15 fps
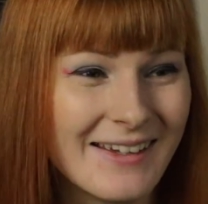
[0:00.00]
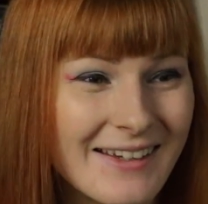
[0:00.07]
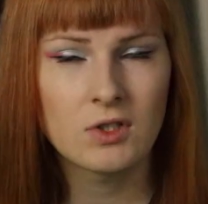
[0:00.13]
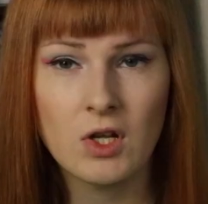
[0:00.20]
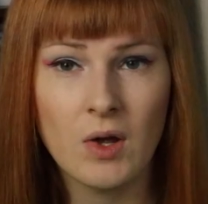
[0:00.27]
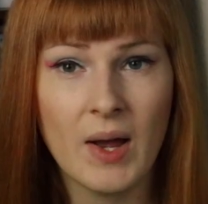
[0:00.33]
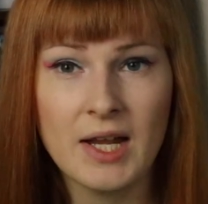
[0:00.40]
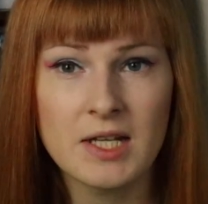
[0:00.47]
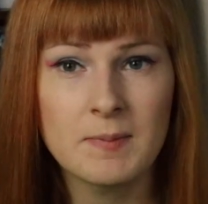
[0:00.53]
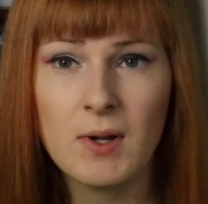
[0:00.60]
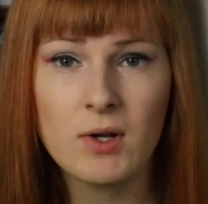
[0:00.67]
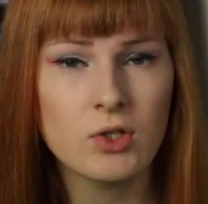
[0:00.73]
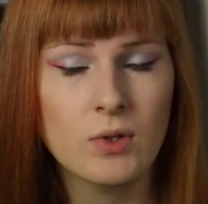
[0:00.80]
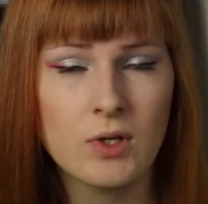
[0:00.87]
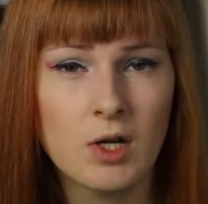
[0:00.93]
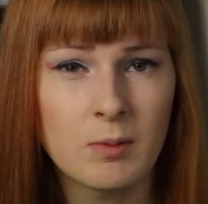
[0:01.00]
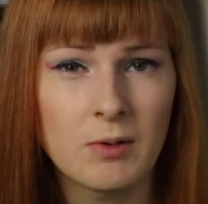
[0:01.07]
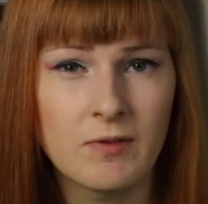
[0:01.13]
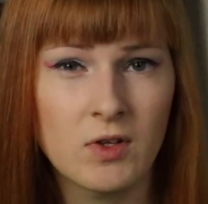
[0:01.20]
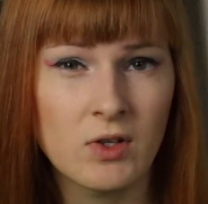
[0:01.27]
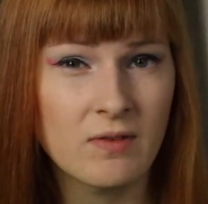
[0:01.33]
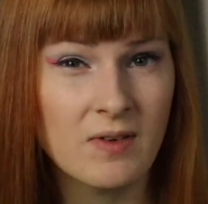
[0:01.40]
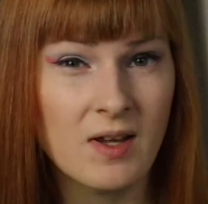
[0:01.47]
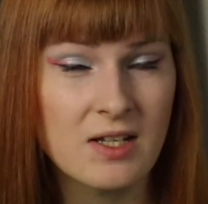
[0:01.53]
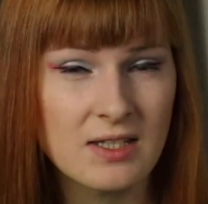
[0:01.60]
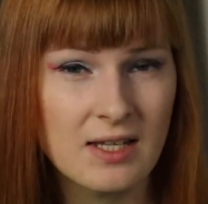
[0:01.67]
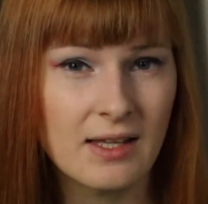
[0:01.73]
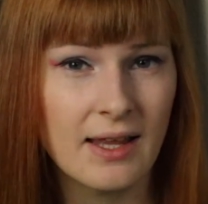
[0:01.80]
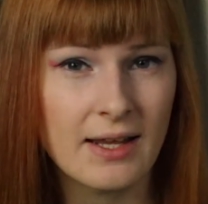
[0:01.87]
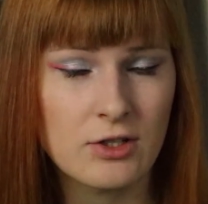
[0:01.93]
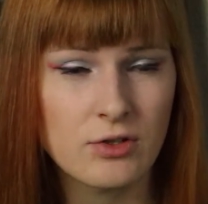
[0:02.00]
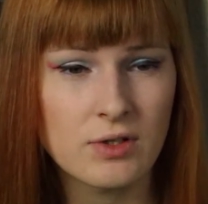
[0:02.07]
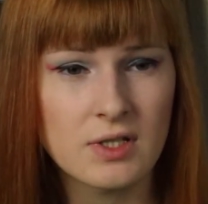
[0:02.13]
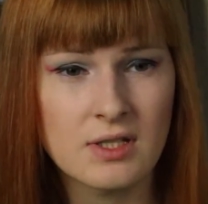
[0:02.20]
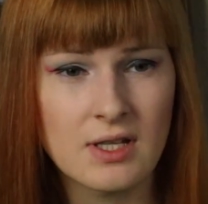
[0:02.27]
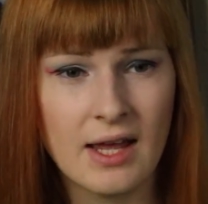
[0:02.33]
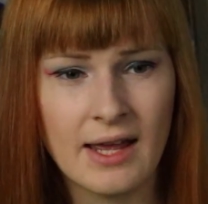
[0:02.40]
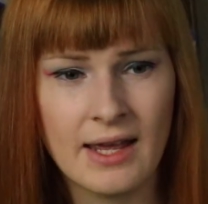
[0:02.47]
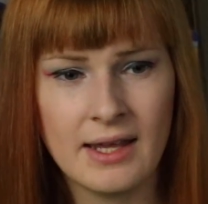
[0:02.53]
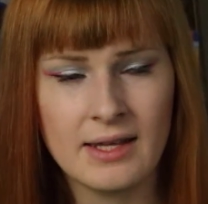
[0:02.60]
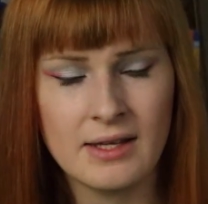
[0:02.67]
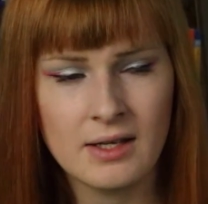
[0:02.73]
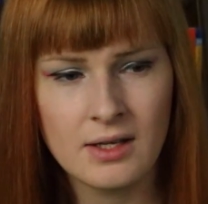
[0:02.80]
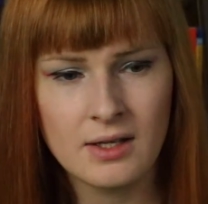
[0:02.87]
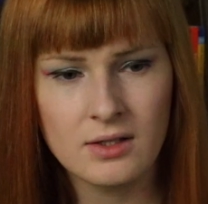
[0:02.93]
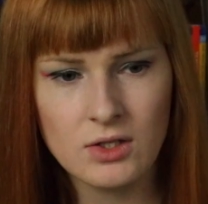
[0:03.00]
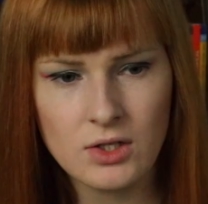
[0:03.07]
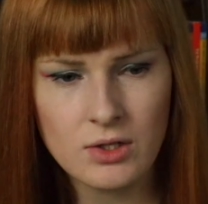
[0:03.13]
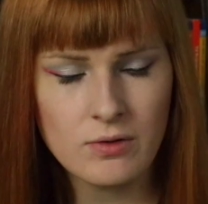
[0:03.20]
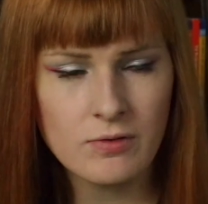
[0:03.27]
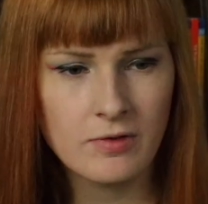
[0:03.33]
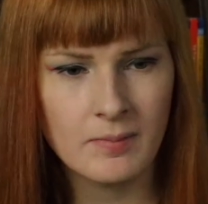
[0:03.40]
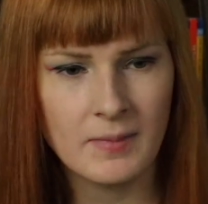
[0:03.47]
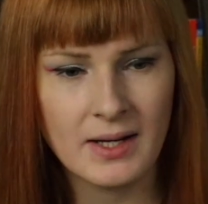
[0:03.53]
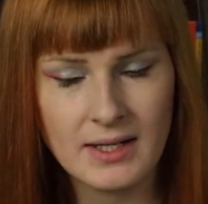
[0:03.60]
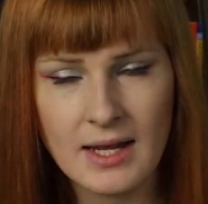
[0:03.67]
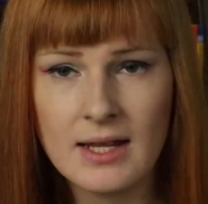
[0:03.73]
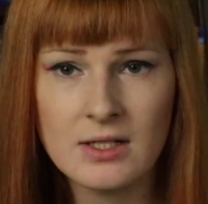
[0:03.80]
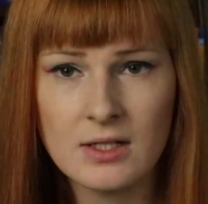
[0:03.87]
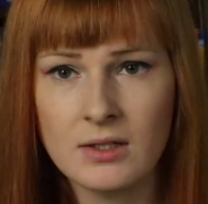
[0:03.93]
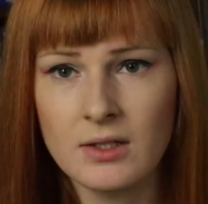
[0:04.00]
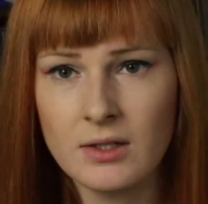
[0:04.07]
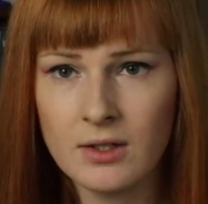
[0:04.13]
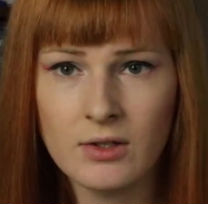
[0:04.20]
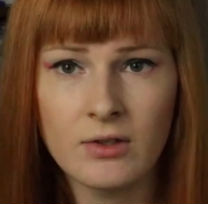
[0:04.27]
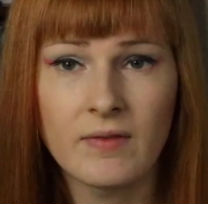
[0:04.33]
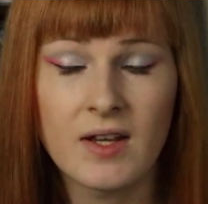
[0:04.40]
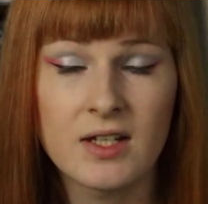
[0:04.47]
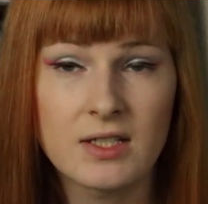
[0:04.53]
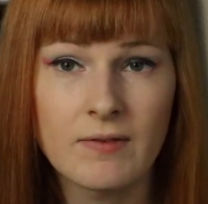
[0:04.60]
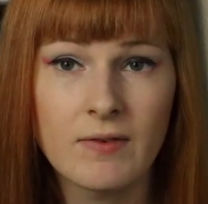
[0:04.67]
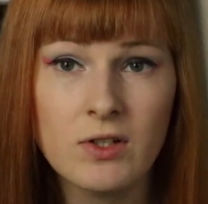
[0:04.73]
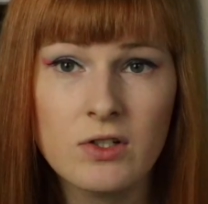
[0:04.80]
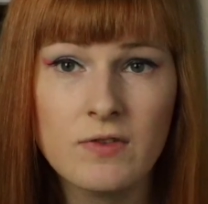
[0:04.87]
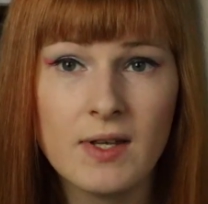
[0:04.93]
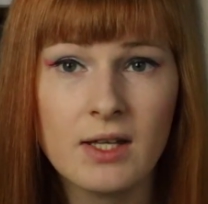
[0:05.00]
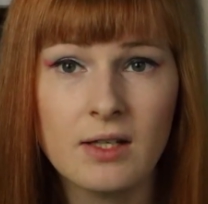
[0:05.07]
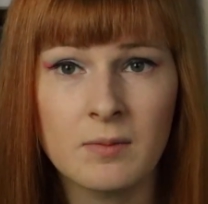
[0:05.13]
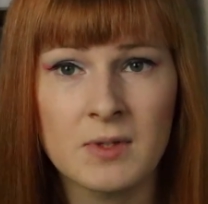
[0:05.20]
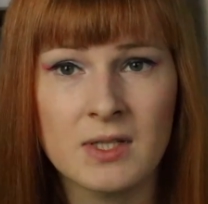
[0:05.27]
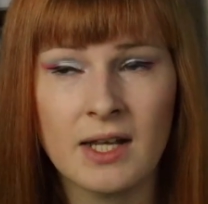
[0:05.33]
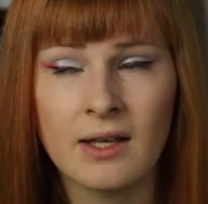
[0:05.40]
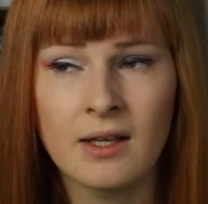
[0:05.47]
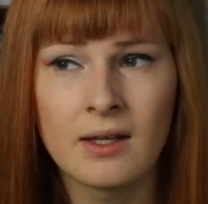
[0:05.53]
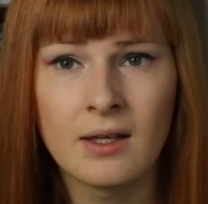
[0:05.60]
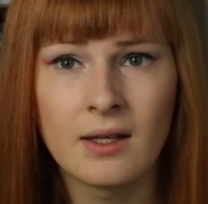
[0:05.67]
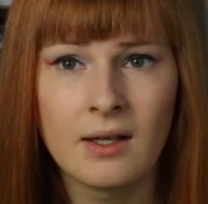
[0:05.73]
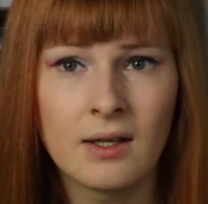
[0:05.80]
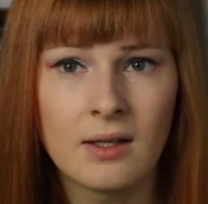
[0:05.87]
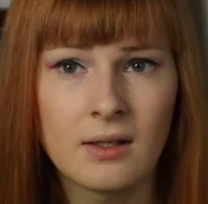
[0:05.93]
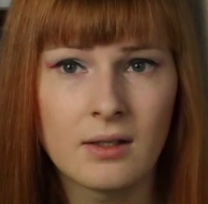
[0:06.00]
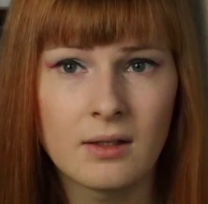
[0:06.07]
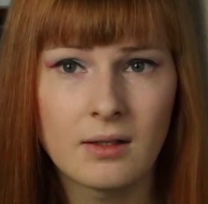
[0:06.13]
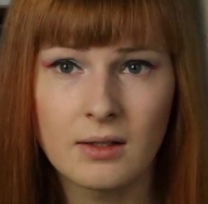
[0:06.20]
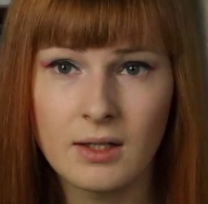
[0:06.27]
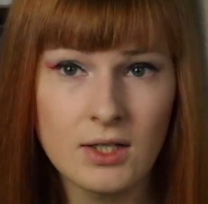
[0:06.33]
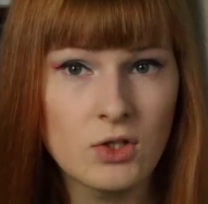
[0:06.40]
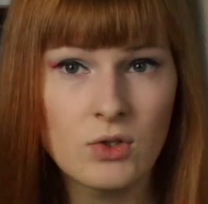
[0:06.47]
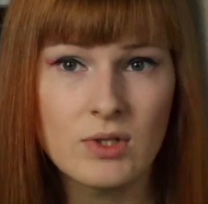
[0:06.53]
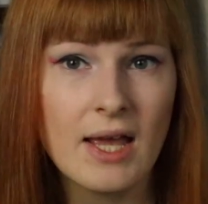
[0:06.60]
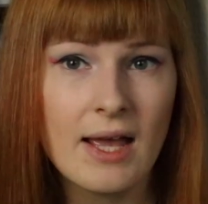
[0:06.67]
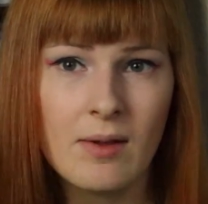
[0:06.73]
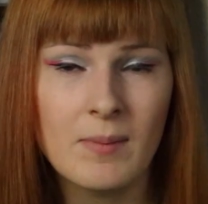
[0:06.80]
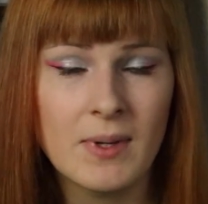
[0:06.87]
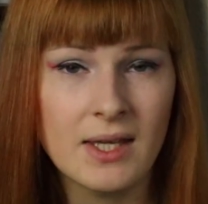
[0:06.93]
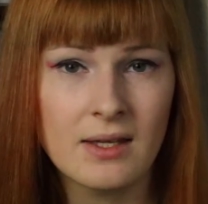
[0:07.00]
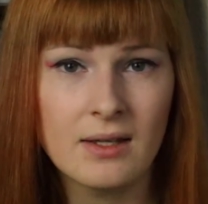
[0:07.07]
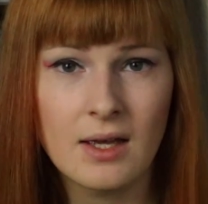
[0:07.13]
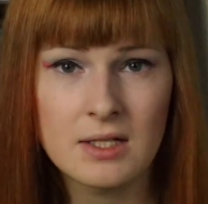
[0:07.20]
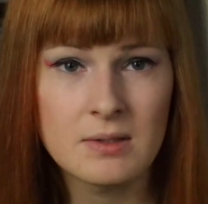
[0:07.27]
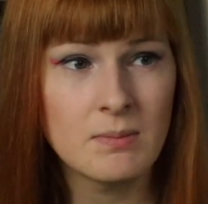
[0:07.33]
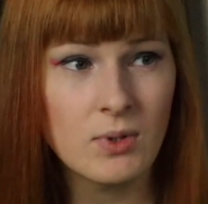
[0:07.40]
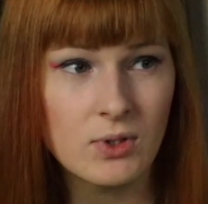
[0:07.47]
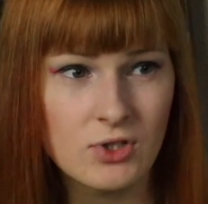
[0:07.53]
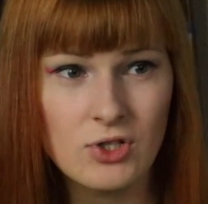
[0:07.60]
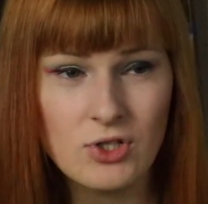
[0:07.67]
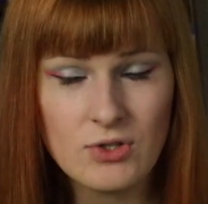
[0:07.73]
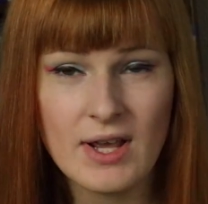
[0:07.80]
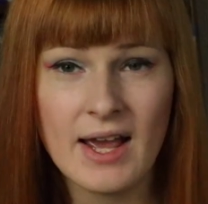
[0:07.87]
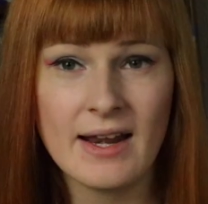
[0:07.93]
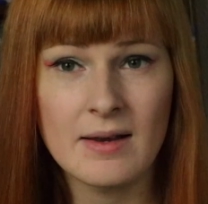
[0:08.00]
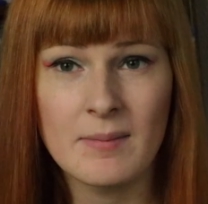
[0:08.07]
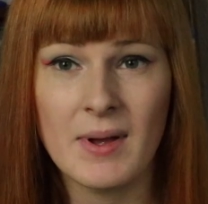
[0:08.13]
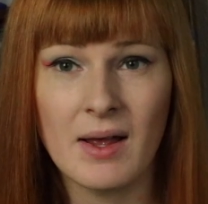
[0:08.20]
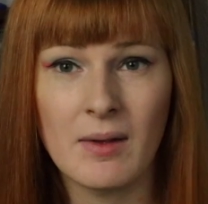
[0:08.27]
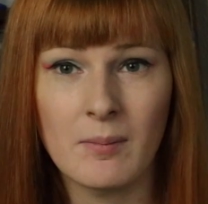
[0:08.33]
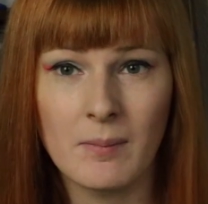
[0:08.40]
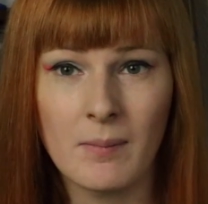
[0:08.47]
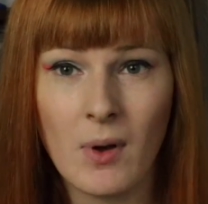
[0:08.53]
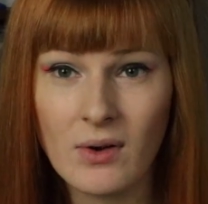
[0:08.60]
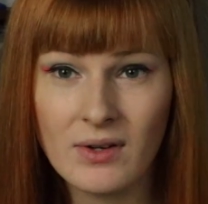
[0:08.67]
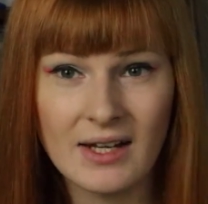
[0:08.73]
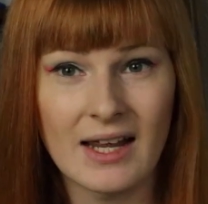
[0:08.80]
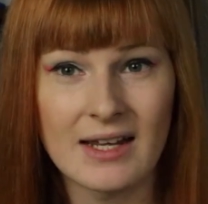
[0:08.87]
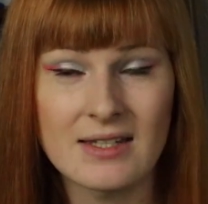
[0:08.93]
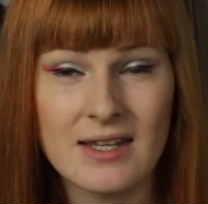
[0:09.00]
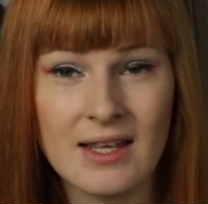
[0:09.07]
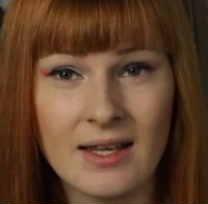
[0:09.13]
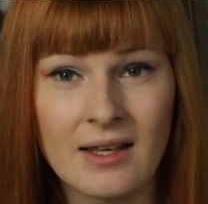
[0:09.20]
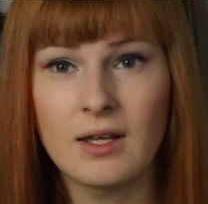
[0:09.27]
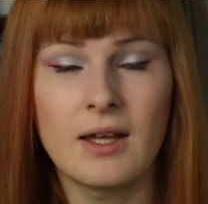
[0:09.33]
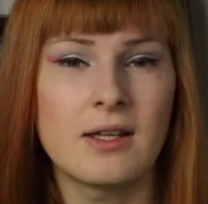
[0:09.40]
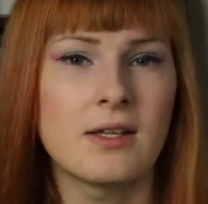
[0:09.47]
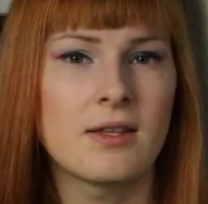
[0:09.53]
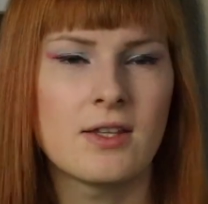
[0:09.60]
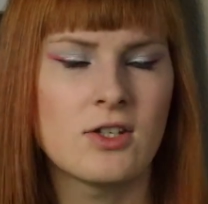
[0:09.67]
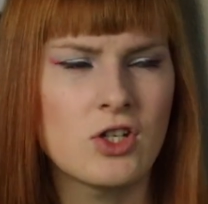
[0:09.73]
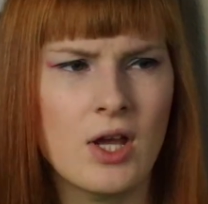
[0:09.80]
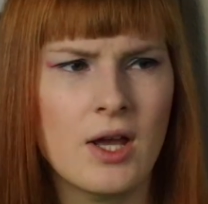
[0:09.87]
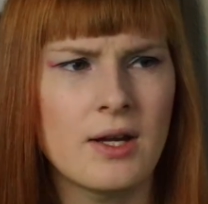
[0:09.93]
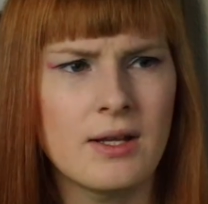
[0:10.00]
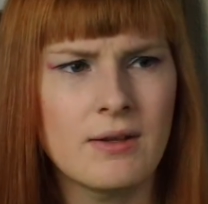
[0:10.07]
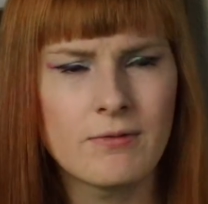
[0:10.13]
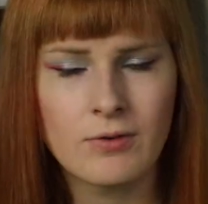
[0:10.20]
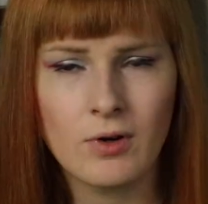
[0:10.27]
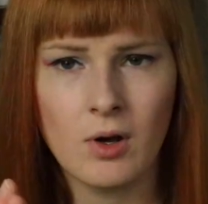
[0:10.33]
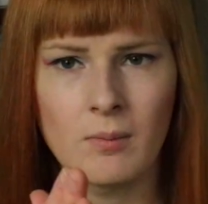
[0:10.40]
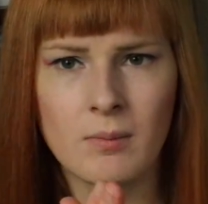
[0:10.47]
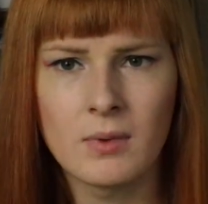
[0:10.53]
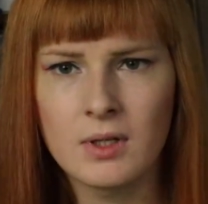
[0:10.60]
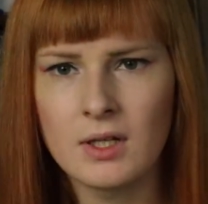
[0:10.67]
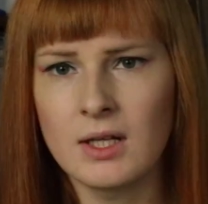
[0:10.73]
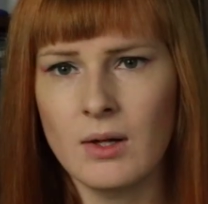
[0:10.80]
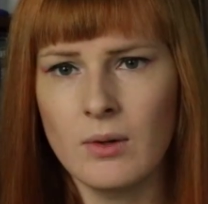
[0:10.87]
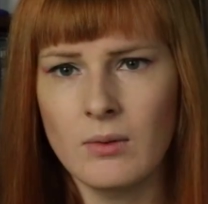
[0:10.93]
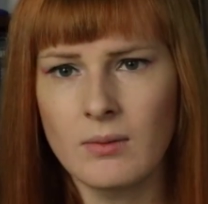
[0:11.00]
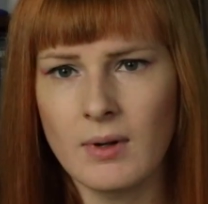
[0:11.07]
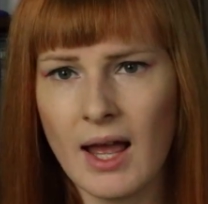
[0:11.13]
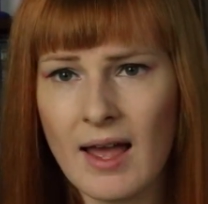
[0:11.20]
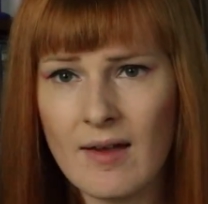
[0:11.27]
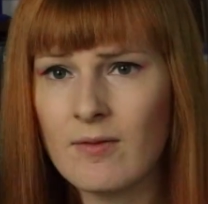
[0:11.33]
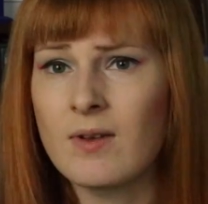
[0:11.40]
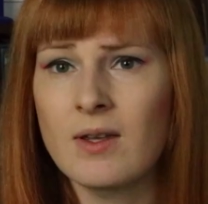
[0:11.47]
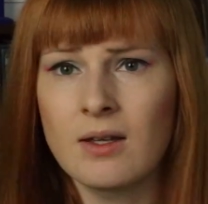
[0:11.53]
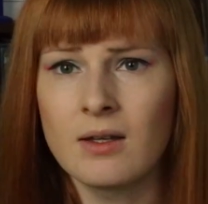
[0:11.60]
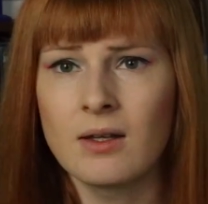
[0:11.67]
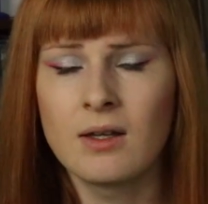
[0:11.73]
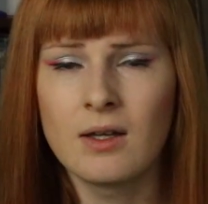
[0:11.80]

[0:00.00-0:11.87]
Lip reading: So I spoke to a couple of university lecturers that I knew from my days at the University of Huddersfield and was like, can you tell me as much as you can about podcasting and the journey from, having